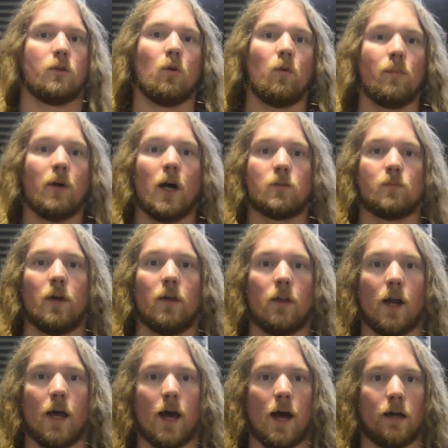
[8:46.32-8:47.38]
old patch bay
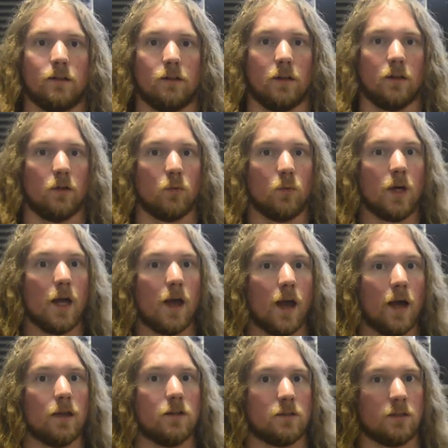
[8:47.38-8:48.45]
that I had in there, the way I
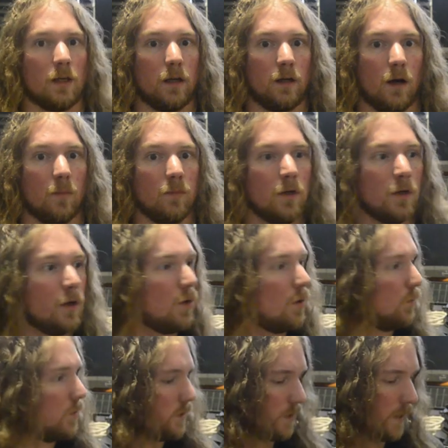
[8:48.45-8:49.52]
had it set up
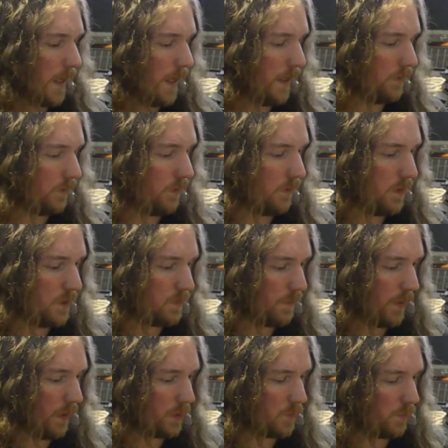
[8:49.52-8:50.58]
was that this
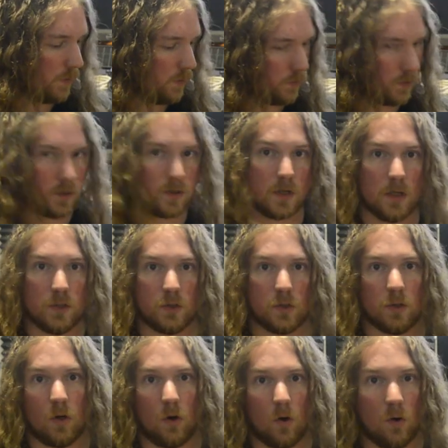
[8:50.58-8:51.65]
patch bay was
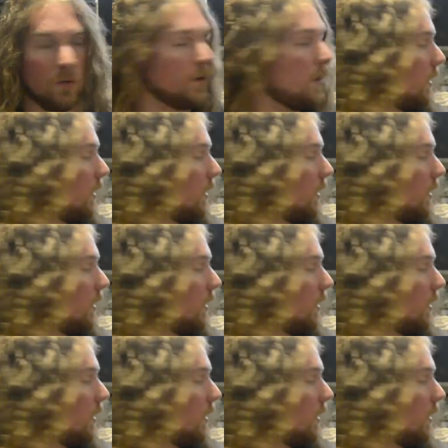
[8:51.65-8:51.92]
essentially all the